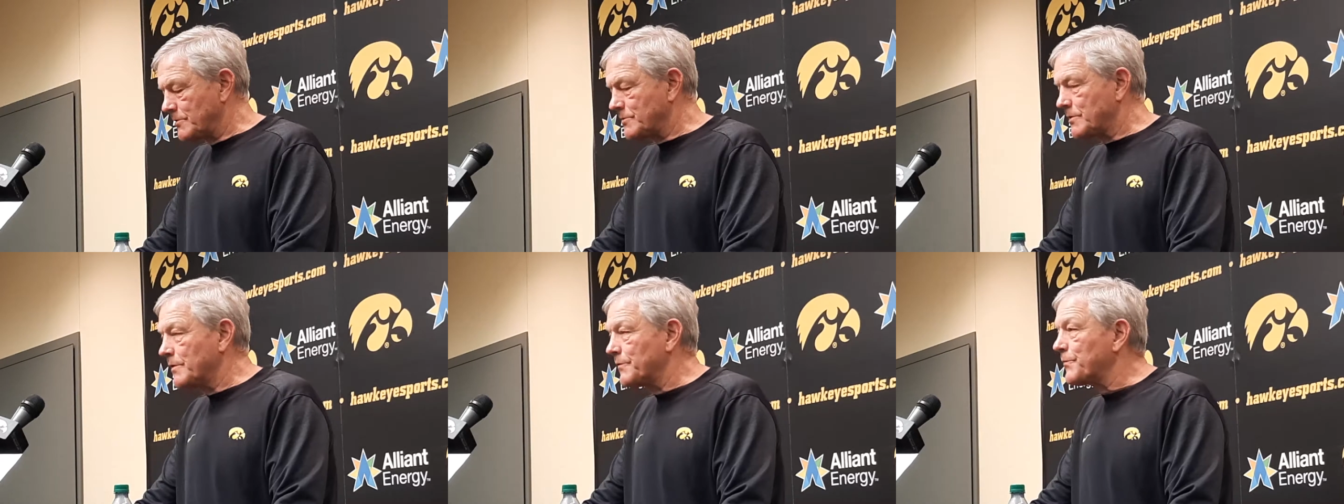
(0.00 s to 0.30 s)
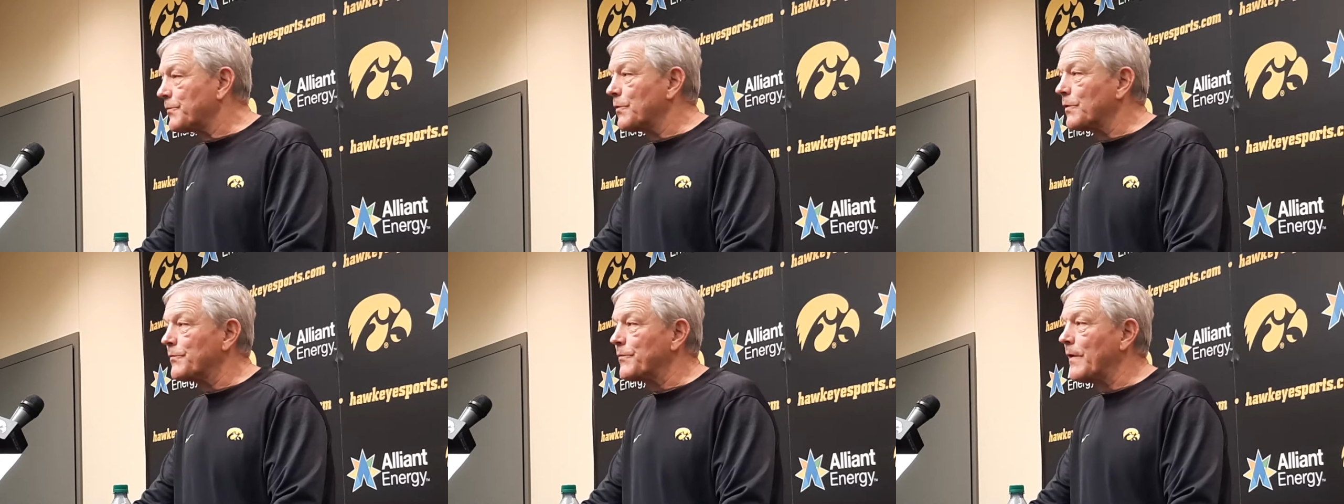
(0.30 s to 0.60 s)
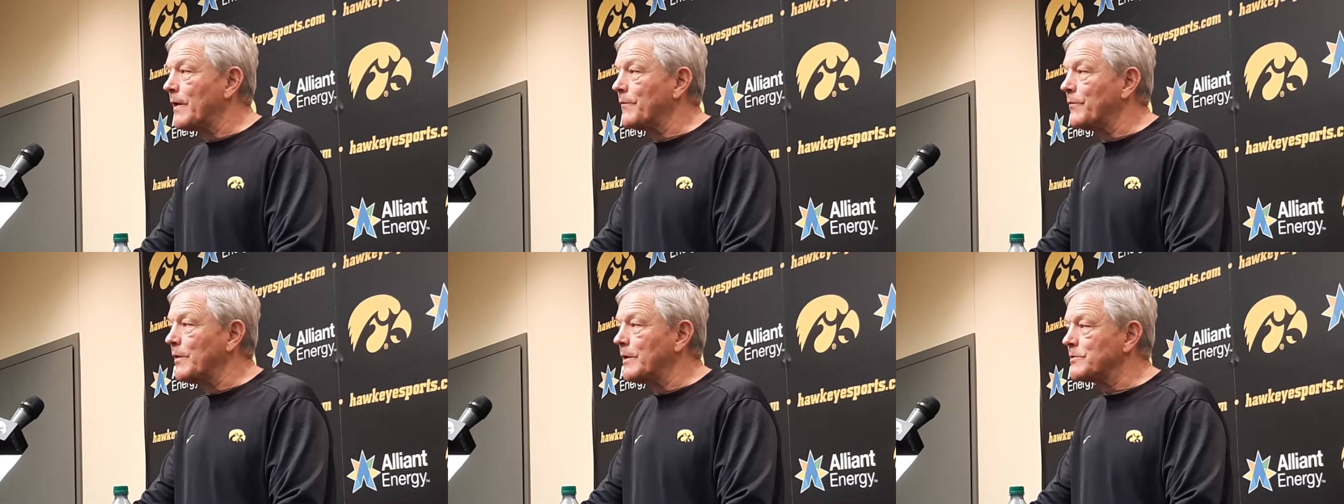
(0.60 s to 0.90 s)
I said four or
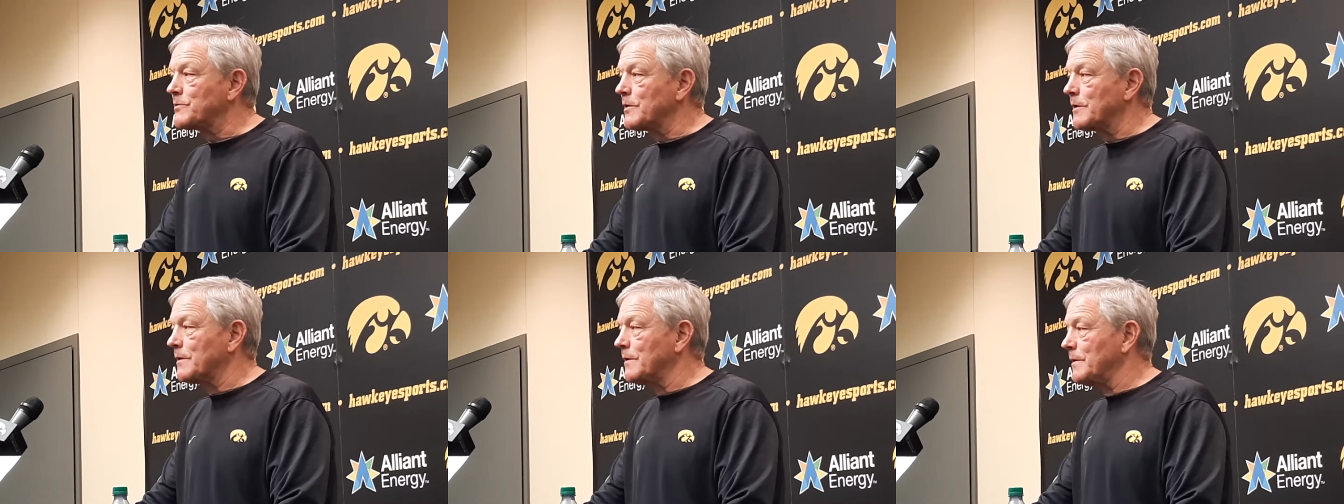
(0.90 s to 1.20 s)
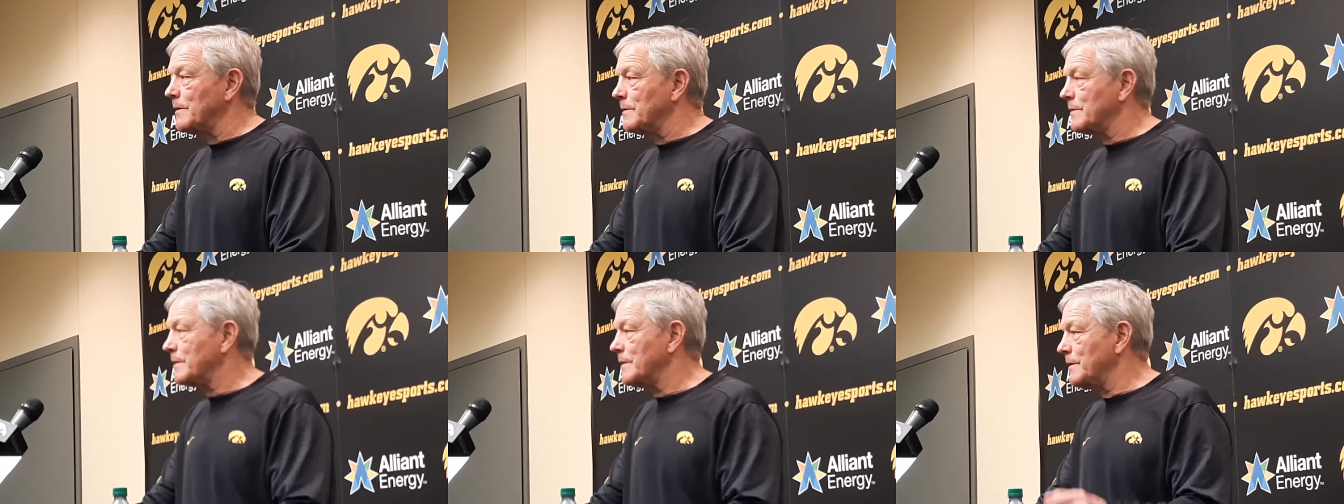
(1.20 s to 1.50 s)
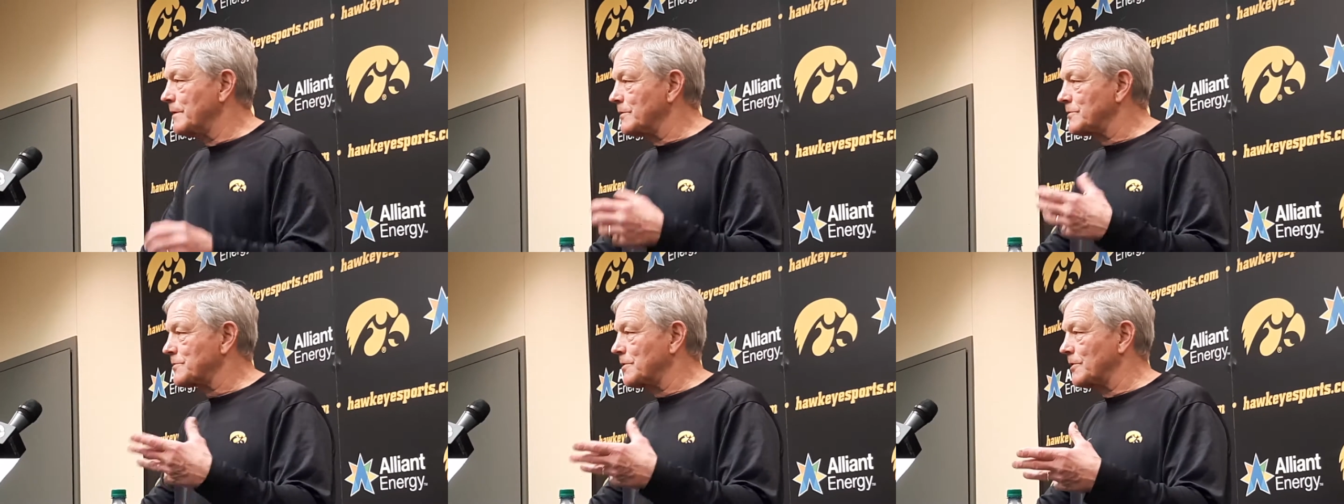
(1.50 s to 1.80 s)
five weeks ago,
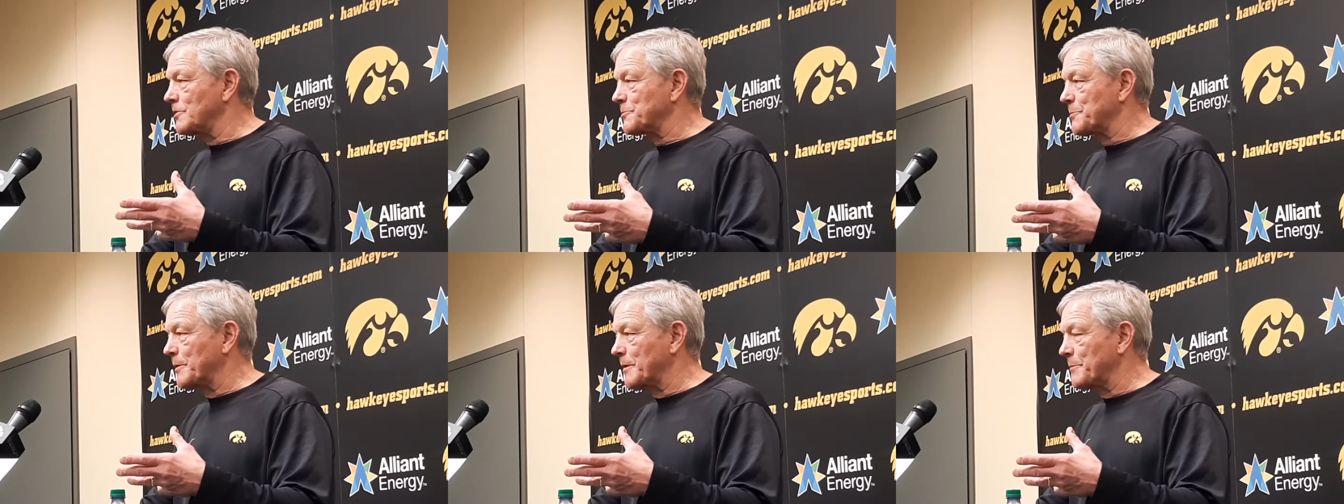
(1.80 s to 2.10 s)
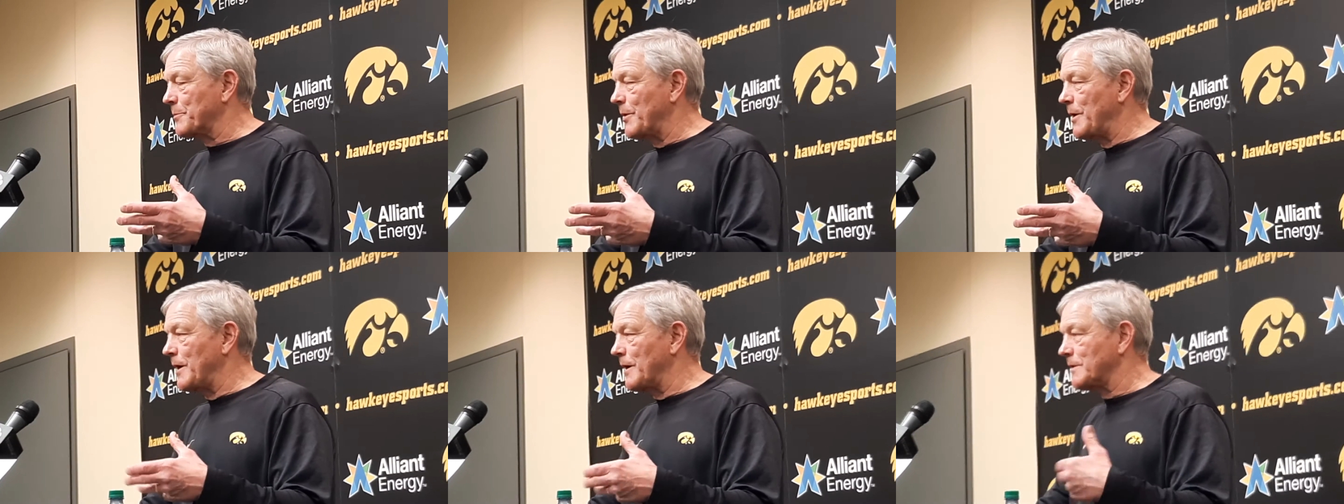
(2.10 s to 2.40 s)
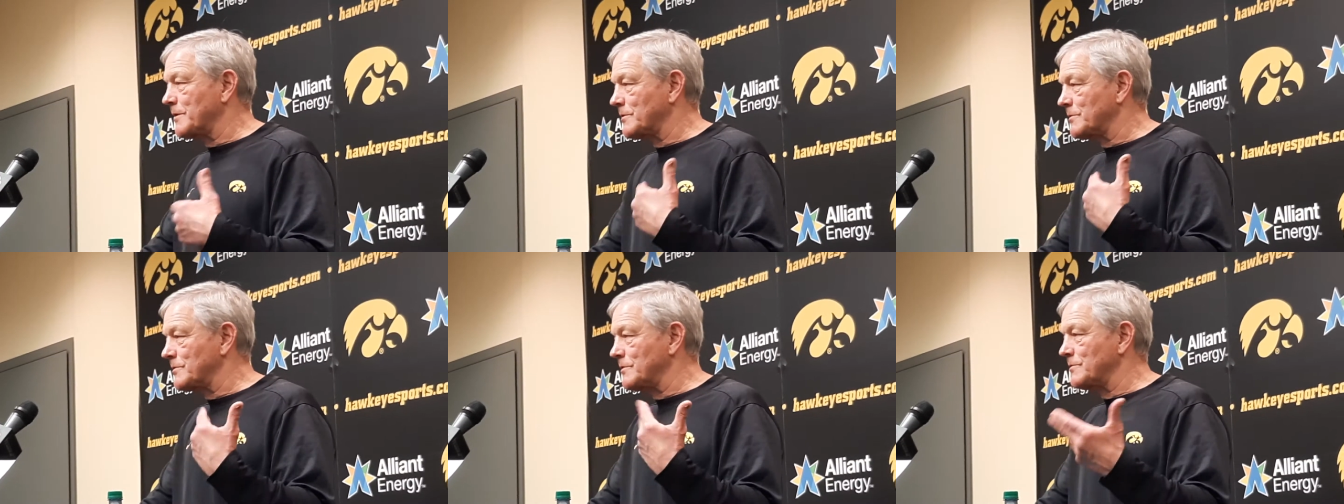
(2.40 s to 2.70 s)
you start spring
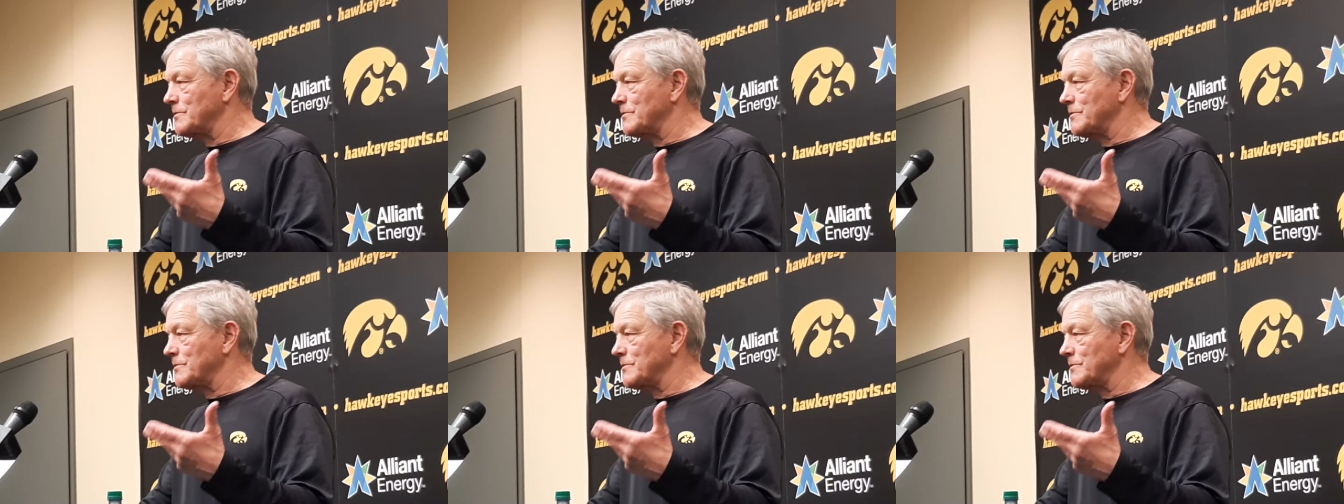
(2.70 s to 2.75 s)
practice.